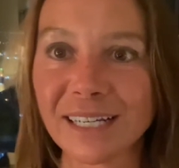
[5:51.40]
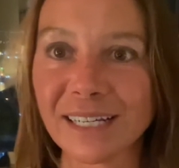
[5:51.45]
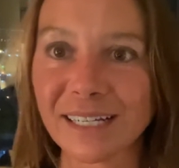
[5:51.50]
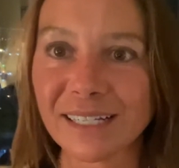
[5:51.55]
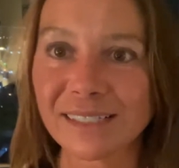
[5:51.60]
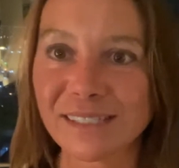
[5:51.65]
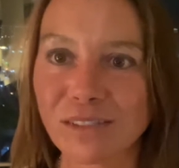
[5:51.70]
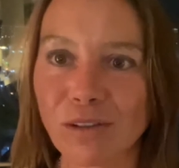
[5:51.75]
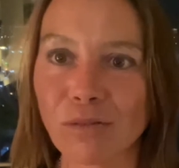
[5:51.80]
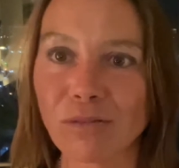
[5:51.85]

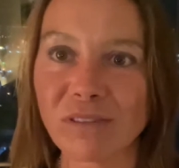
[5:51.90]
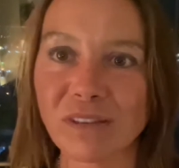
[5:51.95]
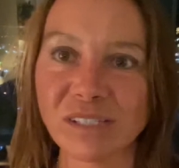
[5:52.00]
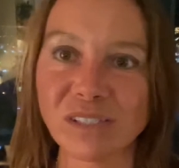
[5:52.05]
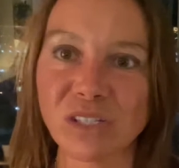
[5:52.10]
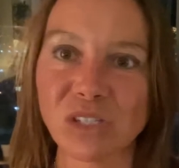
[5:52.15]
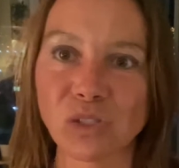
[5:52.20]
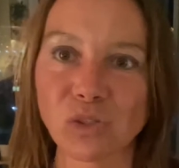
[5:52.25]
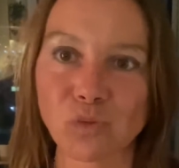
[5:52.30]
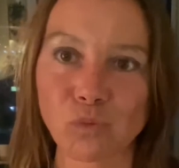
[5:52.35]
So this
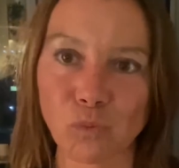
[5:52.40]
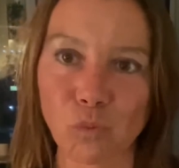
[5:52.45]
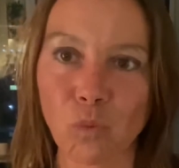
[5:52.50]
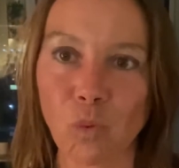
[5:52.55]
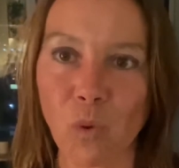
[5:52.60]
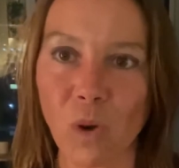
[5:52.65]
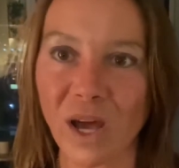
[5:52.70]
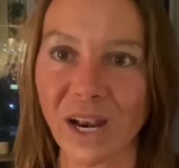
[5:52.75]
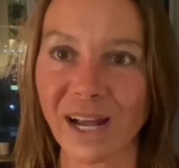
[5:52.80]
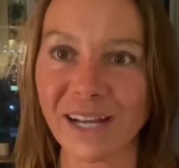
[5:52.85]
is
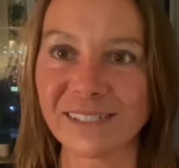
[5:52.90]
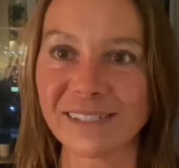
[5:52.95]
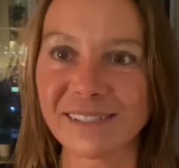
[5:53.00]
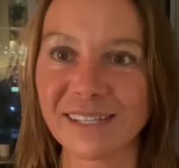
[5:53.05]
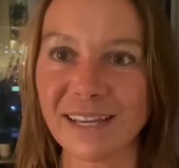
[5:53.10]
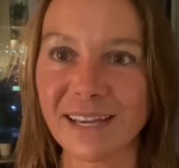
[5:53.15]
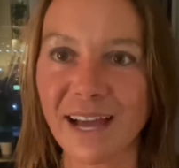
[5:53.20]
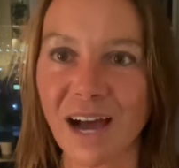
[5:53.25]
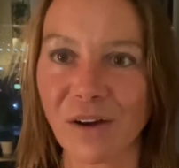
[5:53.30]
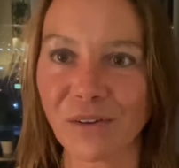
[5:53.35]
what I
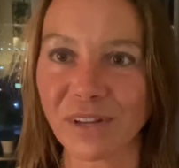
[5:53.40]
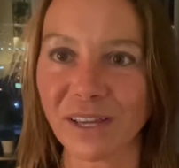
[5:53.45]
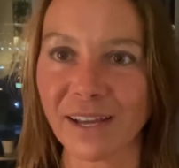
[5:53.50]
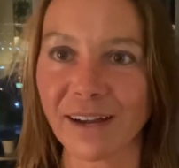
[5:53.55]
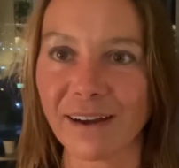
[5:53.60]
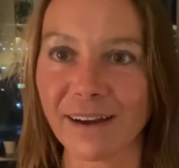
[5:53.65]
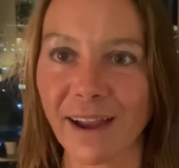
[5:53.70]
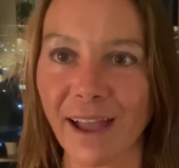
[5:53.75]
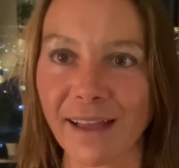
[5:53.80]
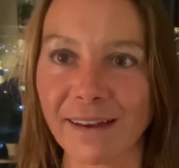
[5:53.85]
see out
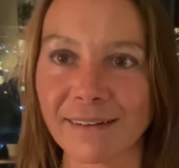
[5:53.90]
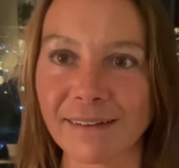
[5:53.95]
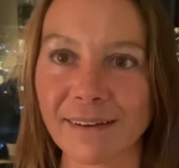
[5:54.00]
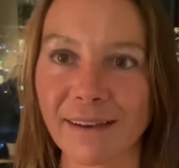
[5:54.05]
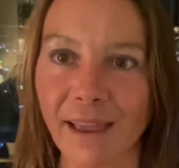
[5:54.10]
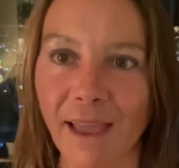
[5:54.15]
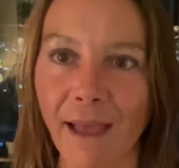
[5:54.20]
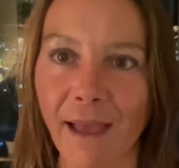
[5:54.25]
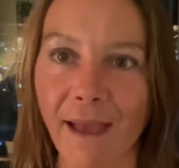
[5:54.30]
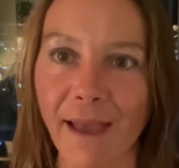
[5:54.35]
here and
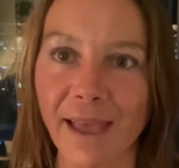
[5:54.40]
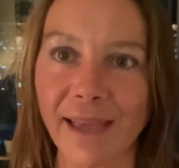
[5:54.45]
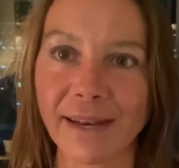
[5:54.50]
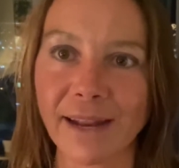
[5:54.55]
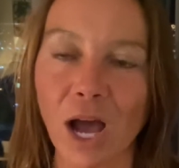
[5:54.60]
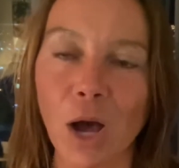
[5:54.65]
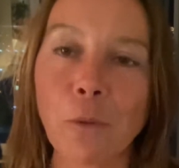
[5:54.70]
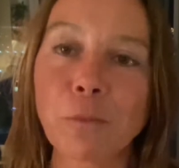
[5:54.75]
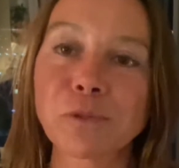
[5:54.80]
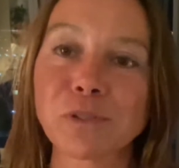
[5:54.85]
it
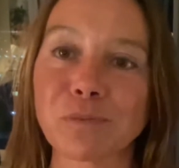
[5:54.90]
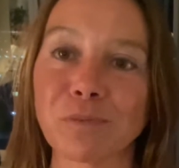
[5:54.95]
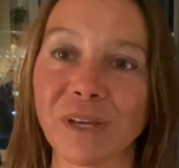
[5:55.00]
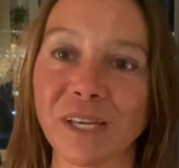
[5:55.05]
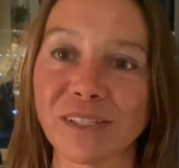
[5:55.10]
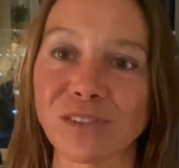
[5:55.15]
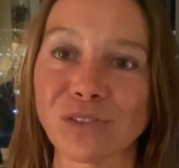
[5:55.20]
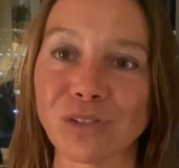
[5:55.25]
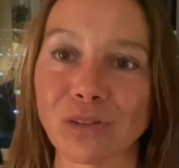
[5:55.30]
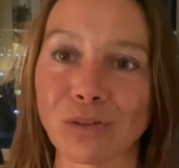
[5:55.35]
helps me
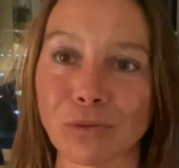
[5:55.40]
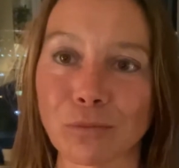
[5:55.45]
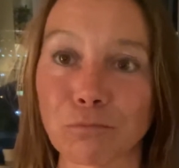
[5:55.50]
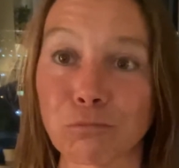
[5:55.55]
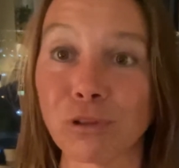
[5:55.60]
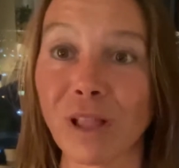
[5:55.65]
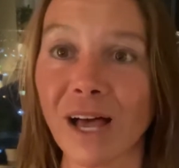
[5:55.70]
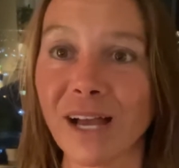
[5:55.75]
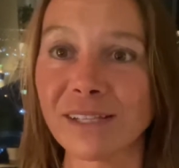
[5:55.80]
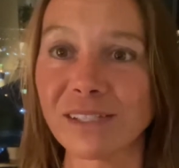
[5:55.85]
to
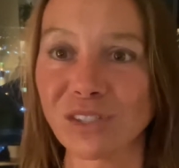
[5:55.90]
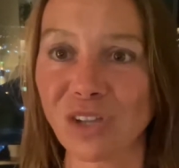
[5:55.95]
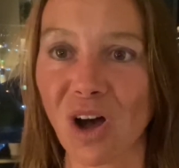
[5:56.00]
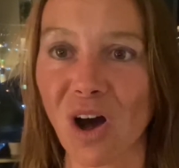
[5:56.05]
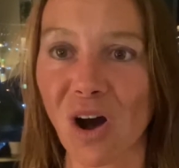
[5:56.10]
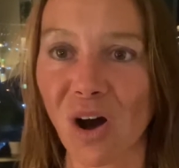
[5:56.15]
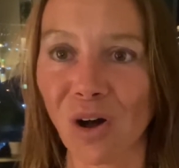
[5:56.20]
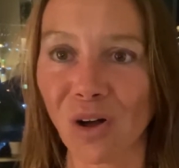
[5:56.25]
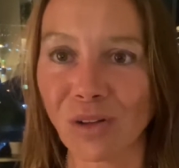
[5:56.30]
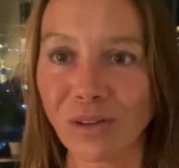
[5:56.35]
bless
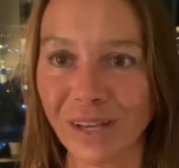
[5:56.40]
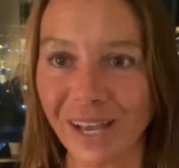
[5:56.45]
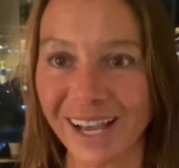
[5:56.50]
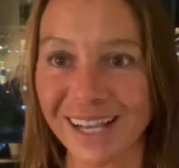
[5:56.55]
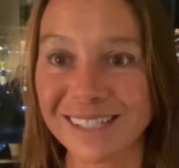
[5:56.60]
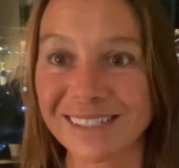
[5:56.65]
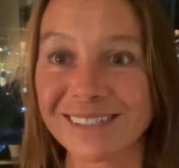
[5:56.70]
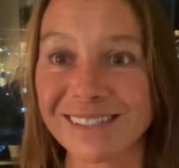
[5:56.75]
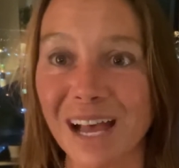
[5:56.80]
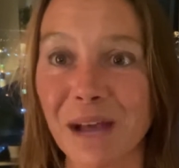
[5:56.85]
all,
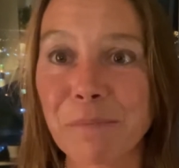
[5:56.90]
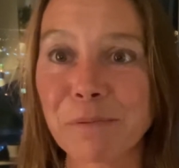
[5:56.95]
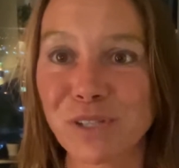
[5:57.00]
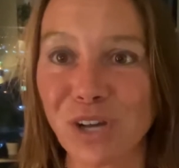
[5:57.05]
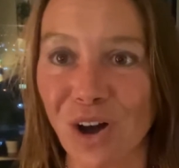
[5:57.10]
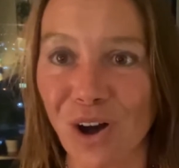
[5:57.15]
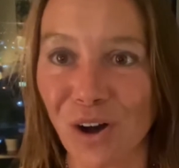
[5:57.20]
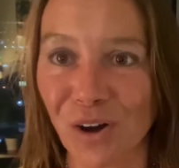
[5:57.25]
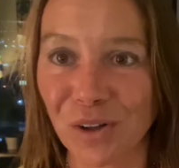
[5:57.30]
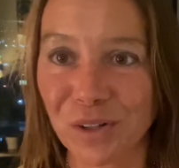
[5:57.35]
accept
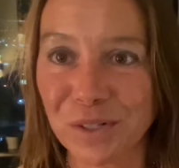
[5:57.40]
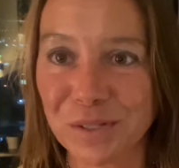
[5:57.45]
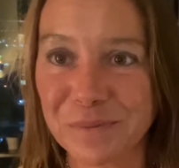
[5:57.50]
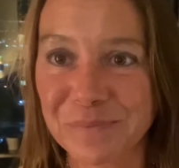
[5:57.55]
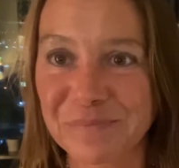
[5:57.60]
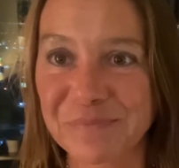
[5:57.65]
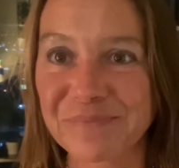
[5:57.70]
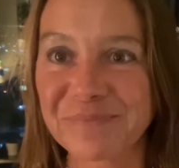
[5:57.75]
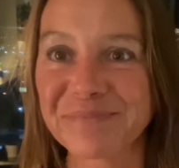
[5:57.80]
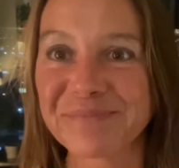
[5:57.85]
all,
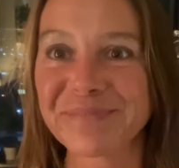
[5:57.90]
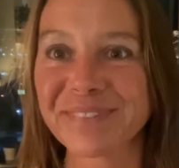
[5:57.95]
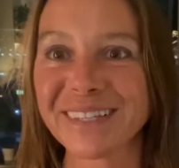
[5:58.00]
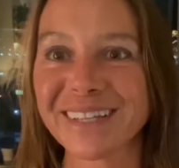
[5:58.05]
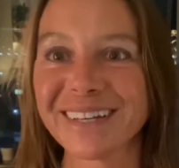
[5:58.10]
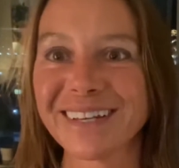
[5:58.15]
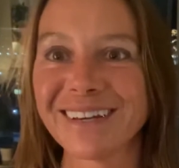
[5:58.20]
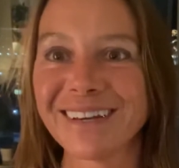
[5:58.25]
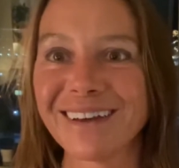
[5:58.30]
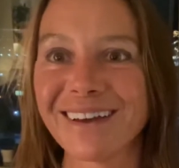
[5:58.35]

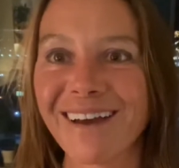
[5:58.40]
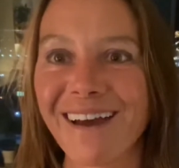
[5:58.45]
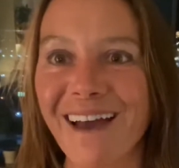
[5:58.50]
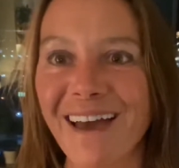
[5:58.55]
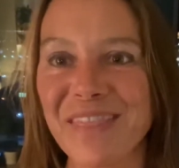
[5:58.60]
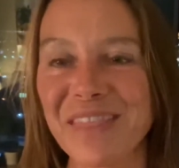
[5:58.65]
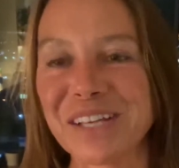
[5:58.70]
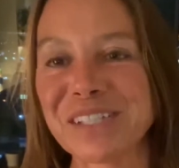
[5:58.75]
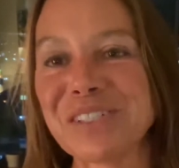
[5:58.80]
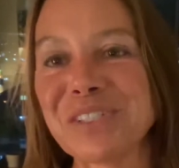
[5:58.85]

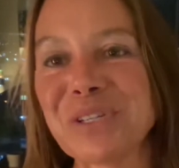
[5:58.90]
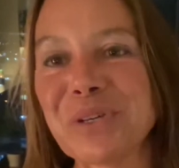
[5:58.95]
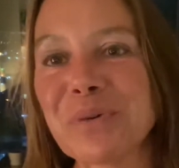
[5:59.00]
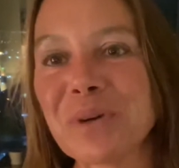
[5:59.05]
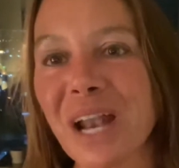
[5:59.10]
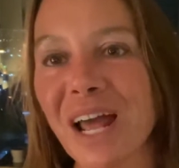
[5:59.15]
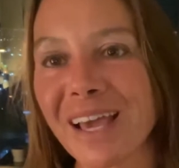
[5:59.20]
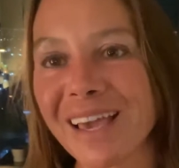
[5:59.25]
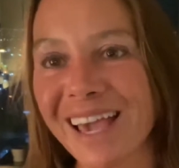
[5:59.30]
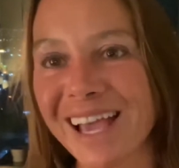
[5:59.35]
and then do what
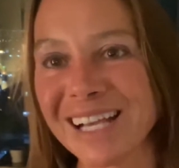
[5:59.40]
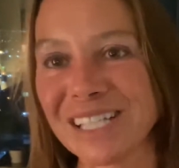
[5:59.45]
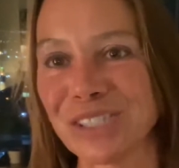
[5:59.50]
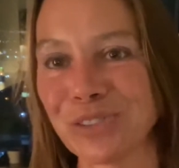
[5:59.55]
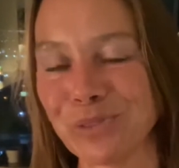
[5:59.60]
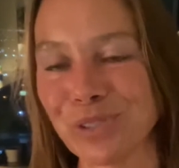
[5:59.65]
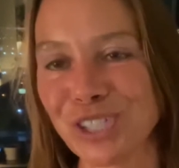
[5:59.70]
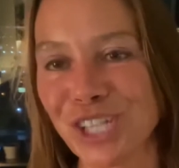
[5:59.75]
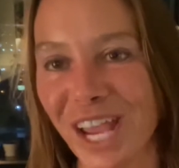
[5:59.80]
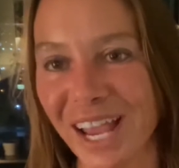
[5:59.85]
I can to
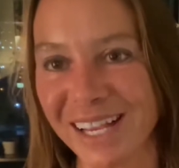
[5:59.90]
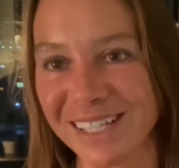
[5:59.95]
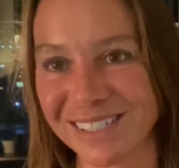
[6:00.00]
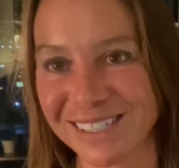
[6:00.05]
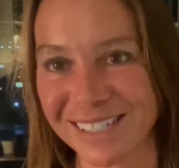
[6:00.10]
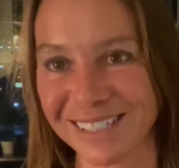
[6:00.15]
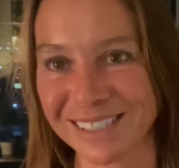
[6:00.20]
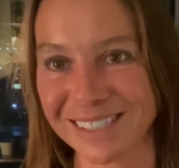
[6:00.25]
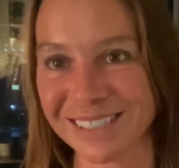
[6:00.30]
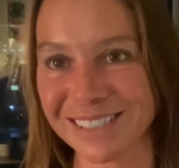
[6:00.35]
change
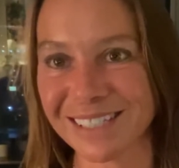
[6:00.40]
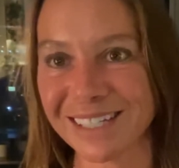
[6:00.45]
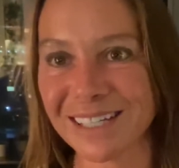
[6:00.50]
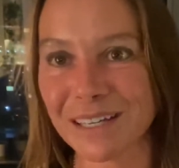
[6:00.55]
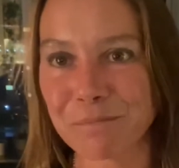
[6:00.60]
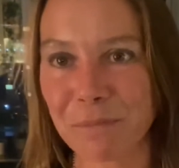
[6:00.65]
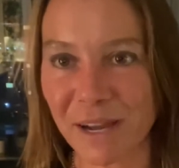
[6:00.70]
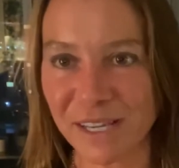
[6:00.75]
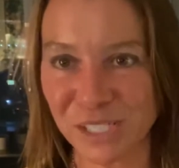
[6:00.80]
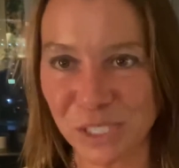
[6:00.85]
it
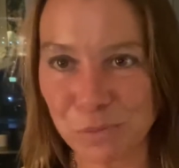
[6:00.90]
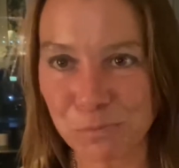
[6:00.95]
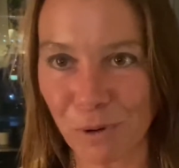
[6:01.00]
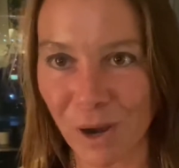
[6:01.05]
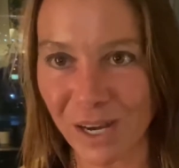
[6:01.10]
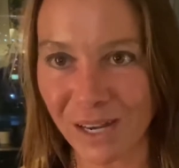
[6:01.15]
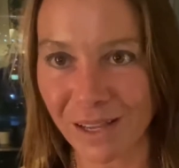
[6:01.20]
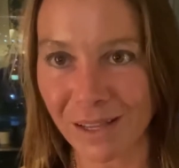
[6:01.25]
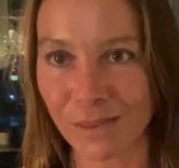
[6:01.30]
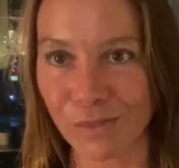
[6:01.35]
by
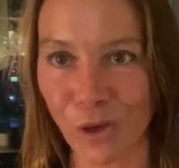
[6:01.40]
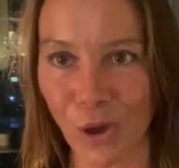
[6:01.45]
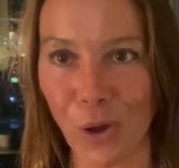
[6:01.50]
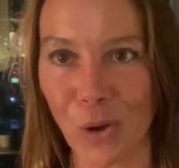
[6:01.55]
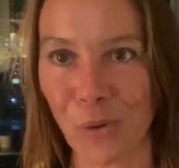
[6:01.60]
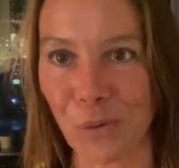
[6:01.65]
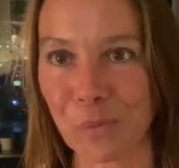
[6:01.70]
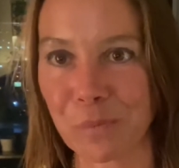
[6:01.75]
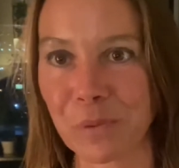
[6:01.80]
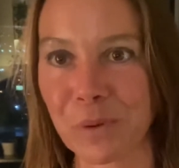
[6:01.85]
spreading the
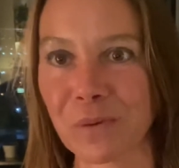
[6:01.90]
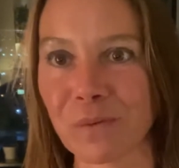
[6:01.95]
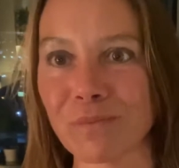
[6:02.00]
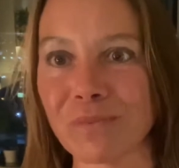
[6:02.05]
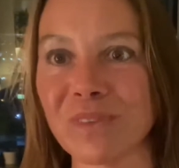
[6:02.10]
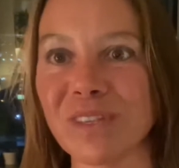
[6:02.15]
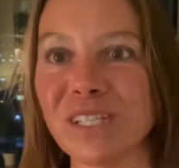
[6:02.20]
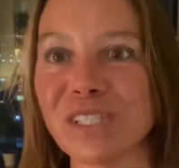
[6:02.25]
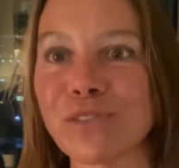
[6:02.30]
hope. These